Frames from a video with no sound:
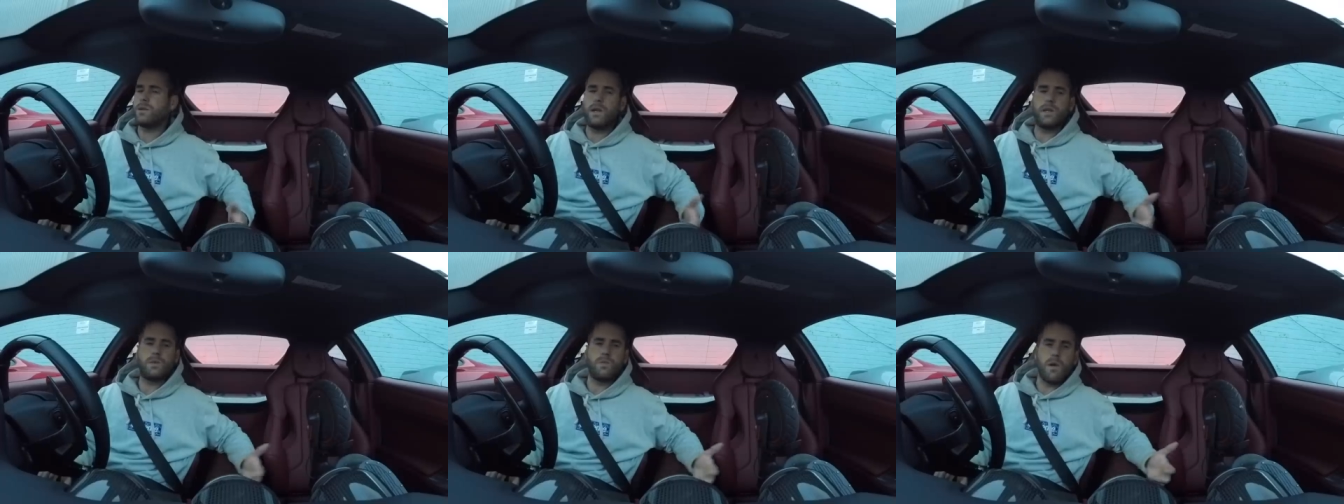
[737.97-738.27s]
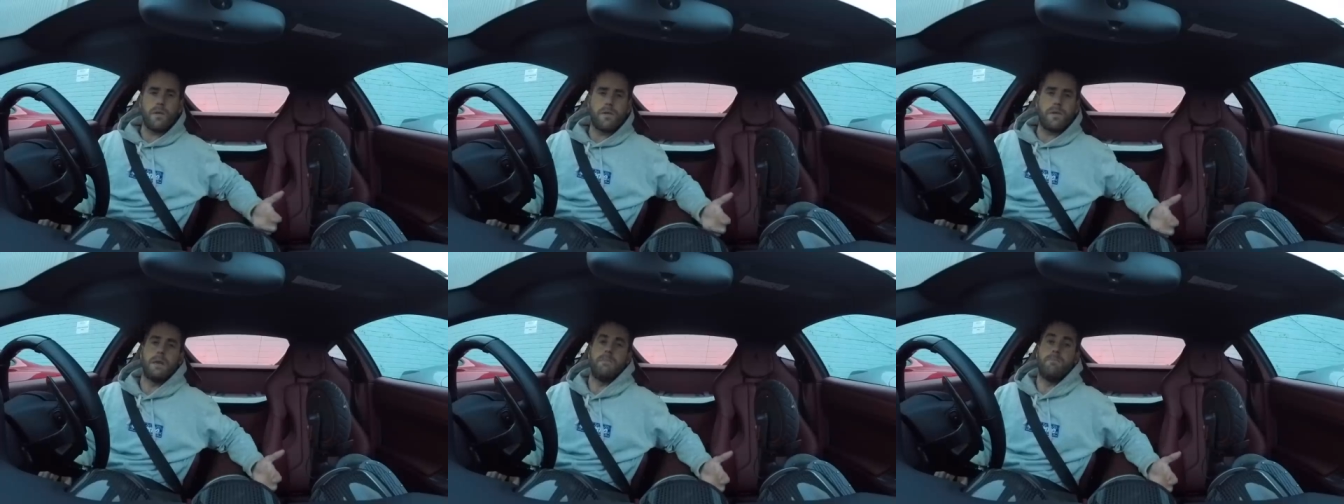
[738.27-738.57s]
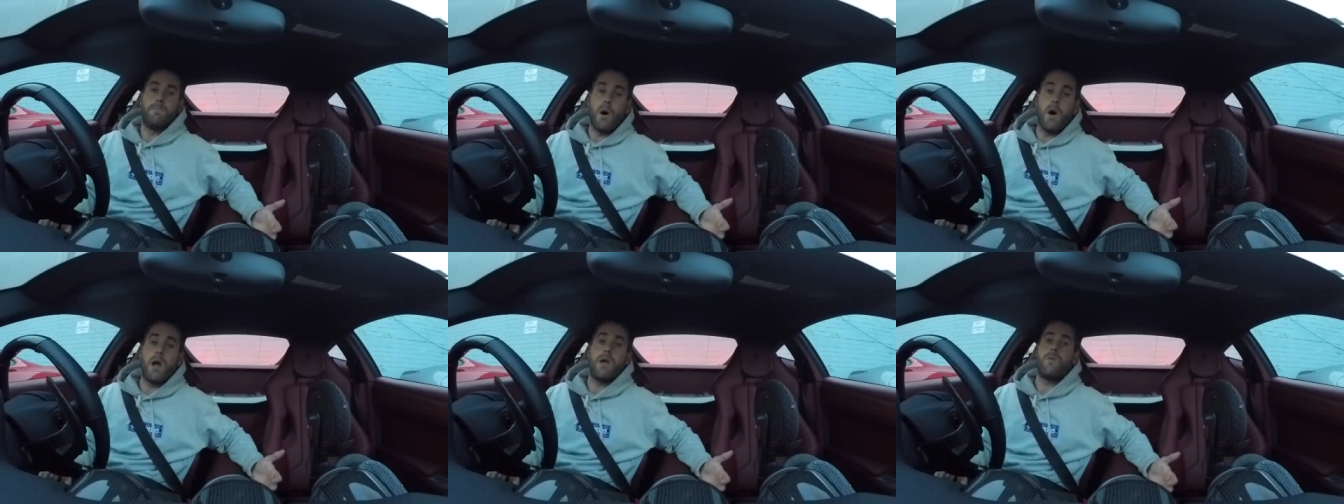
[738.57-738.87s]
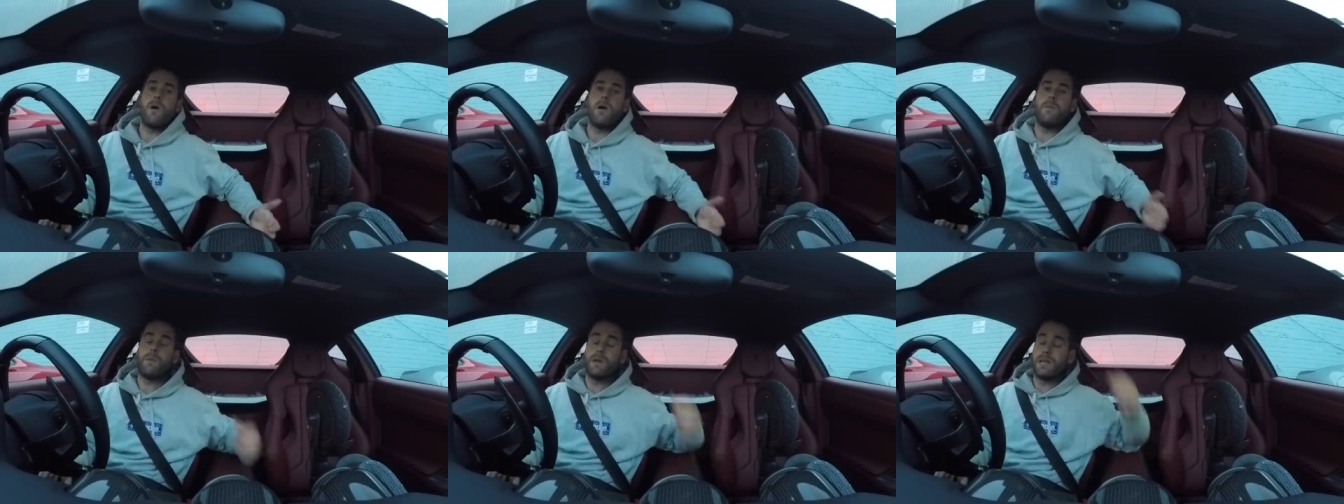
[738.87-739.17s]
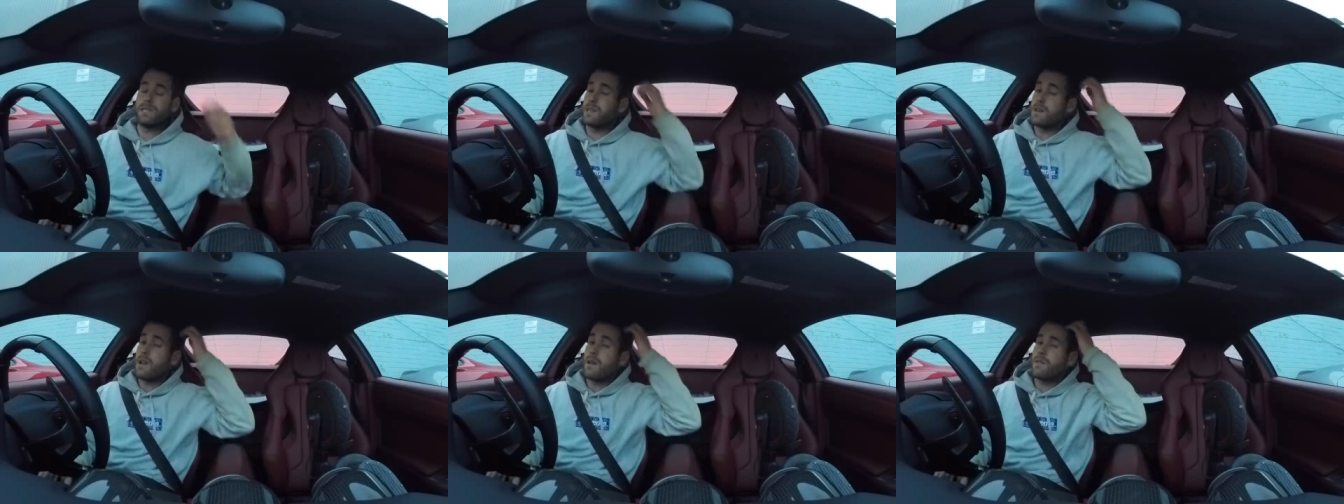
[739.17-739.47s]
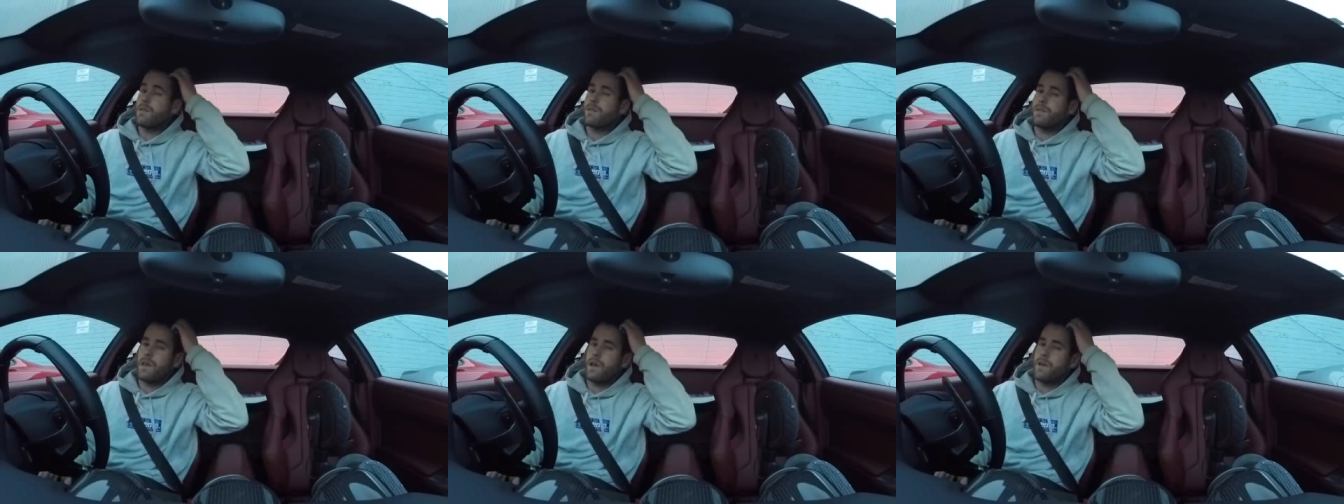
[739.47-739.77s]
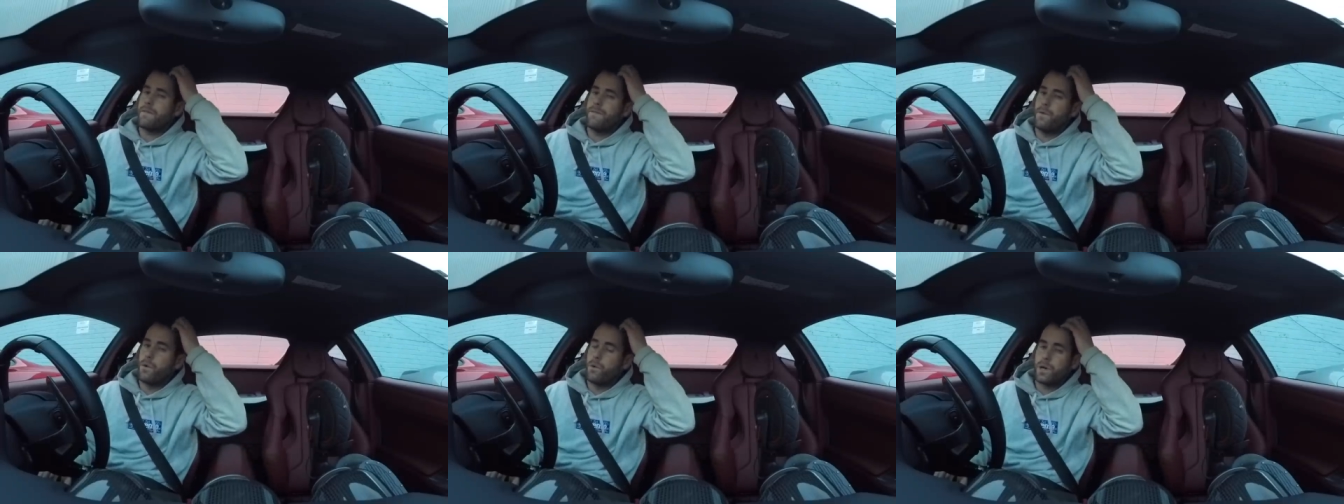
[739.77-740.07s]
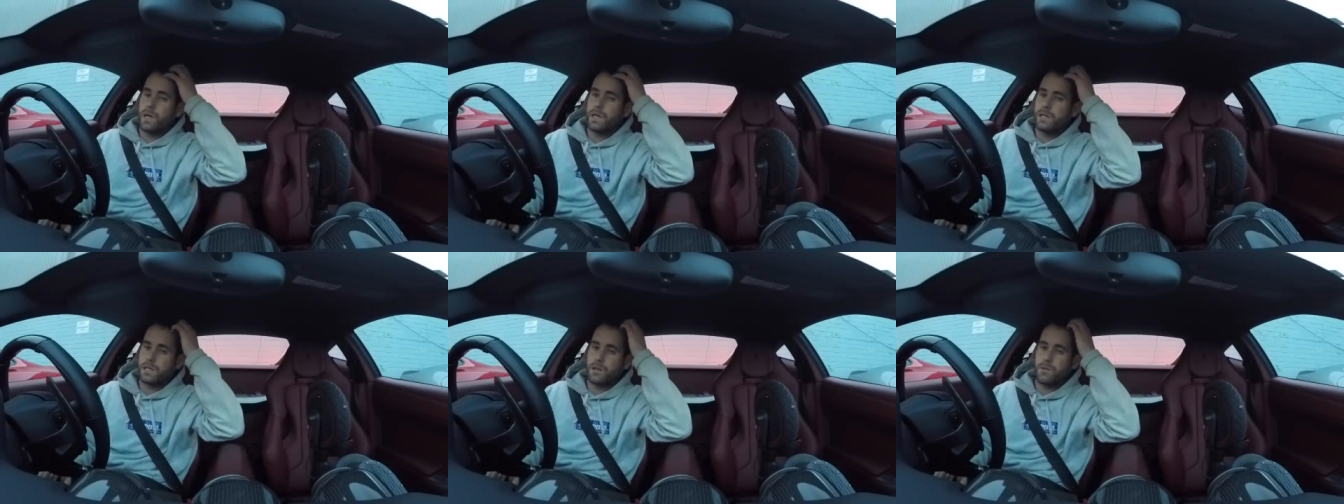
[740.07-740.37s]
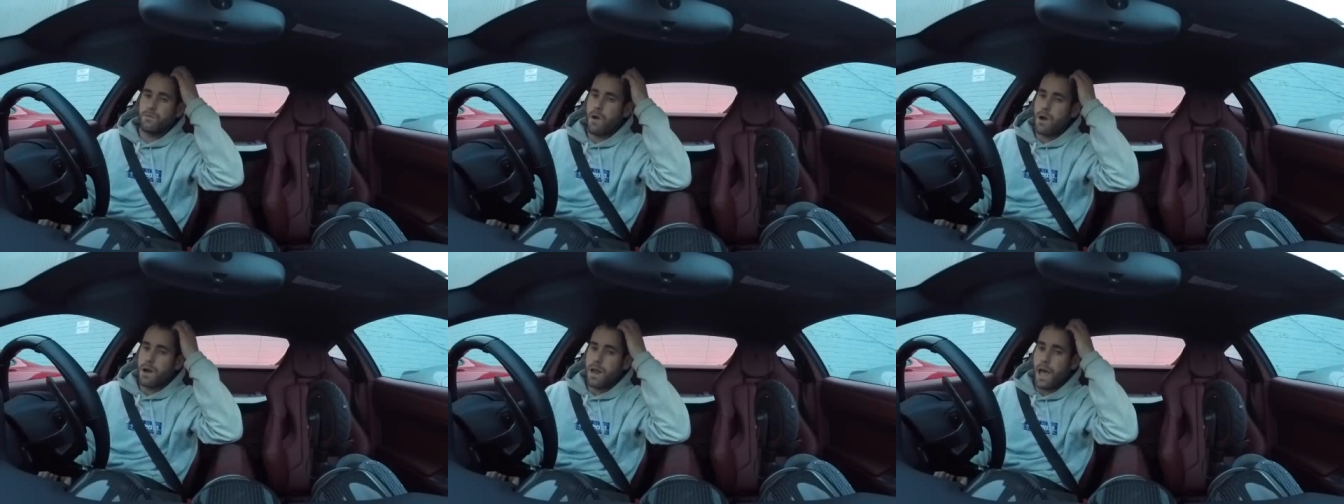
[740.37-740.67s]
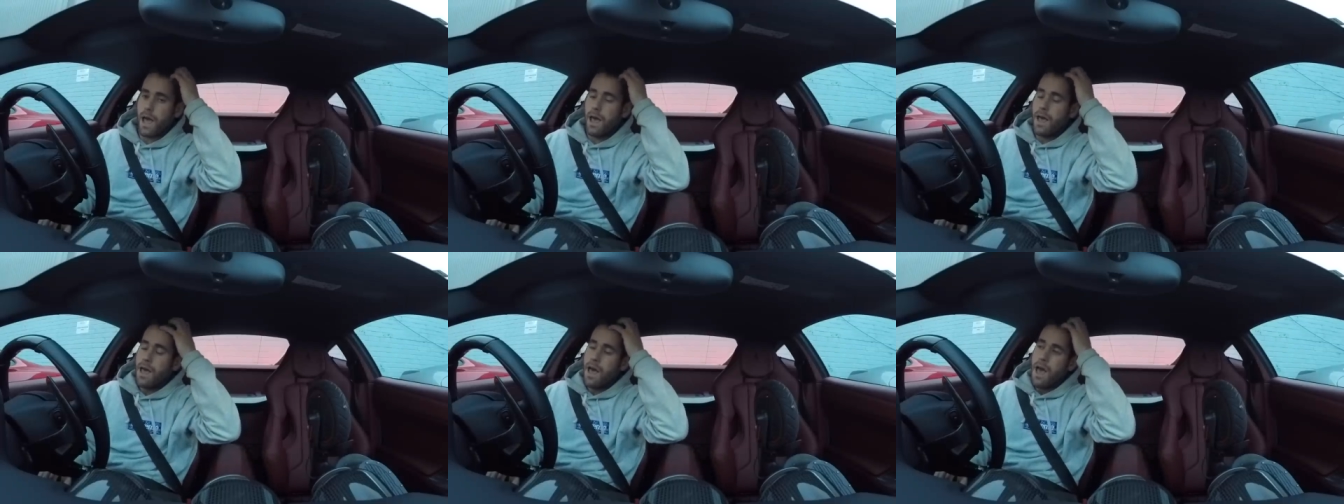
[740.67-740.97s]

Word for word: it's one thing buying one, but it's another thing affording to run it.